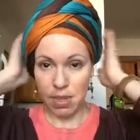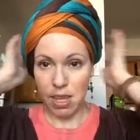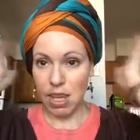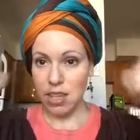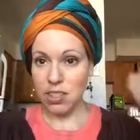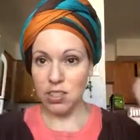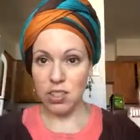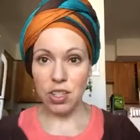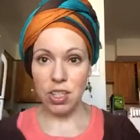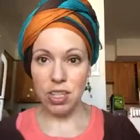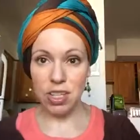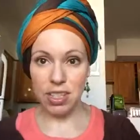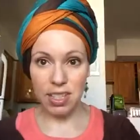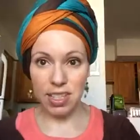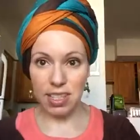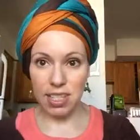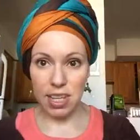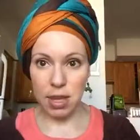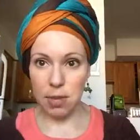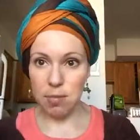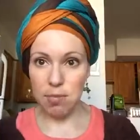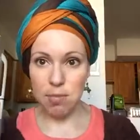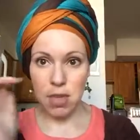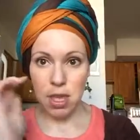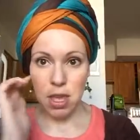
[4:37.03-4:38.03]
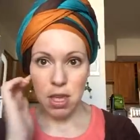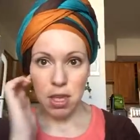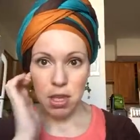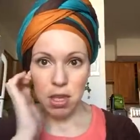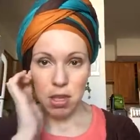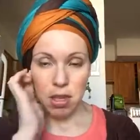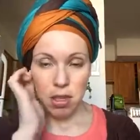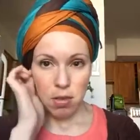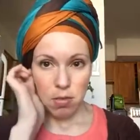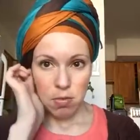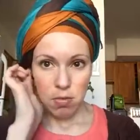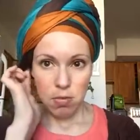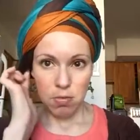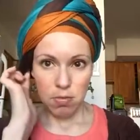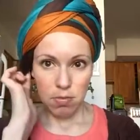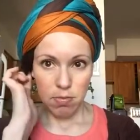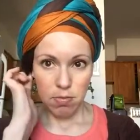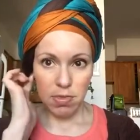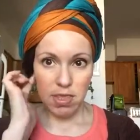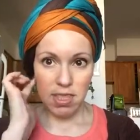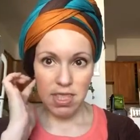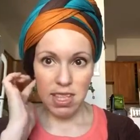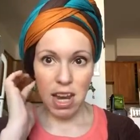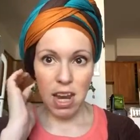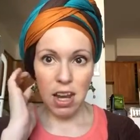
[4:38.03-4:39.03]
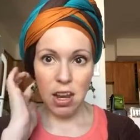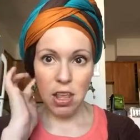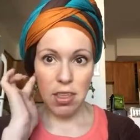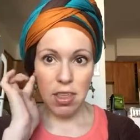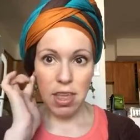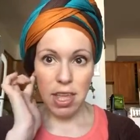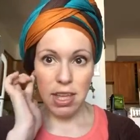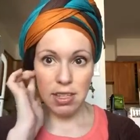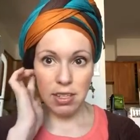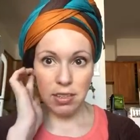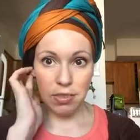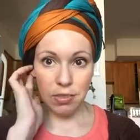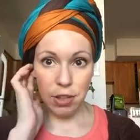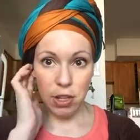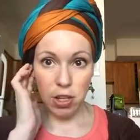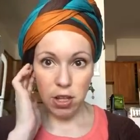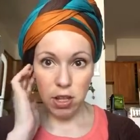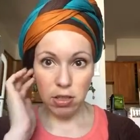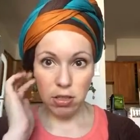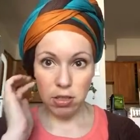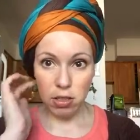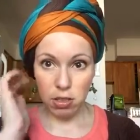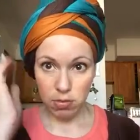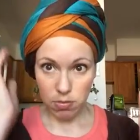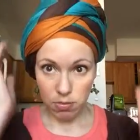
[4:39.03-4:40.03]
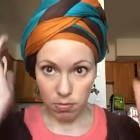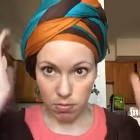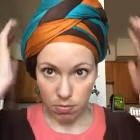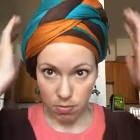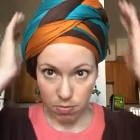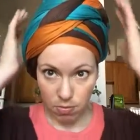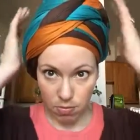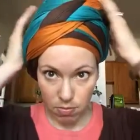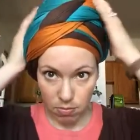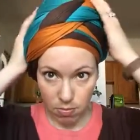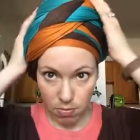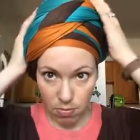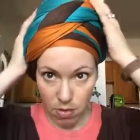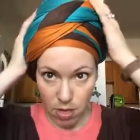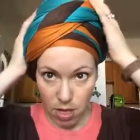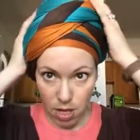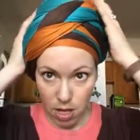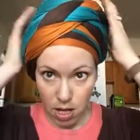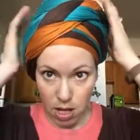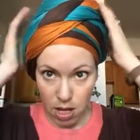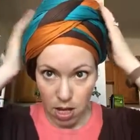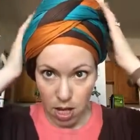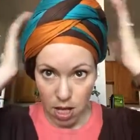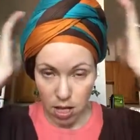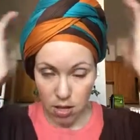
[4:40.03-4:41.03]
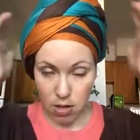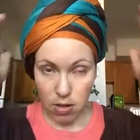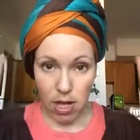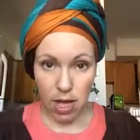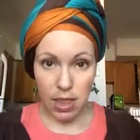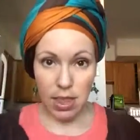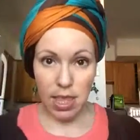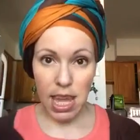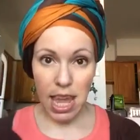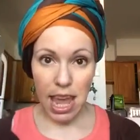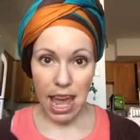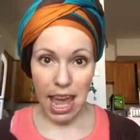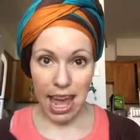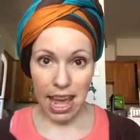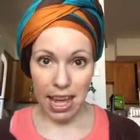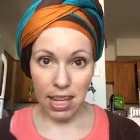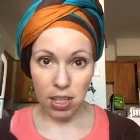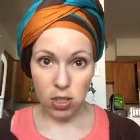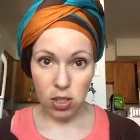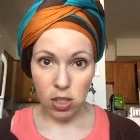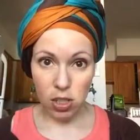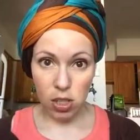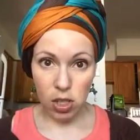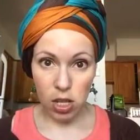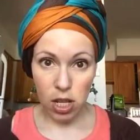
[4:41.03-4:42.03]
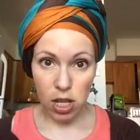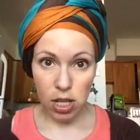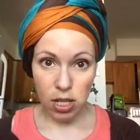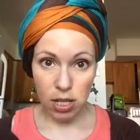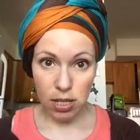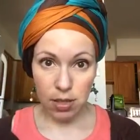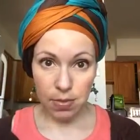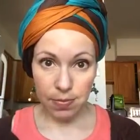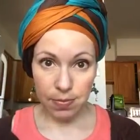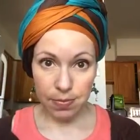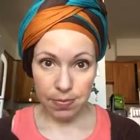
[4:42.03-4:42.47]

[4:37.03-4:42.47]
As you can see, it's not all that difficult. And you get the angled look,